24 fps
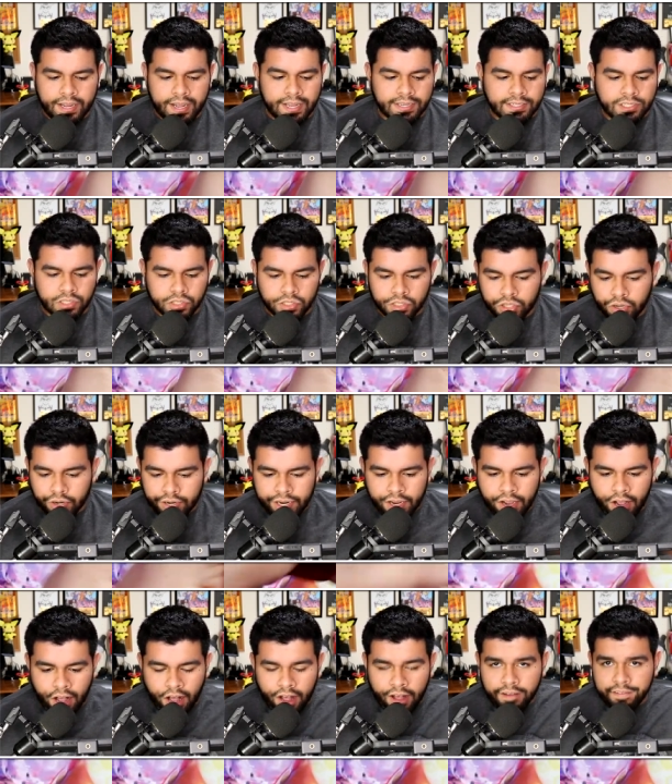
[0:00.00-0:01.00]
guys, so
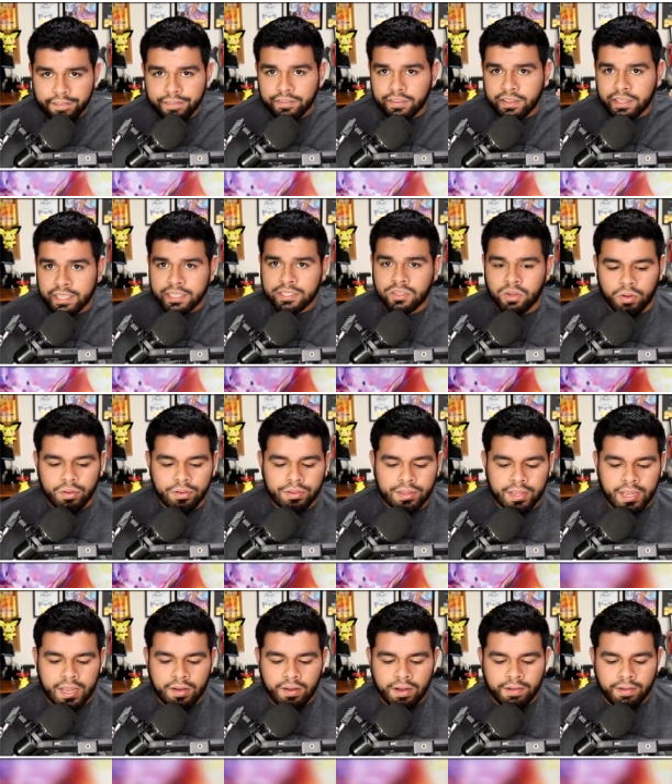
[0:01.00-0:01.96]
starting off this whole thing,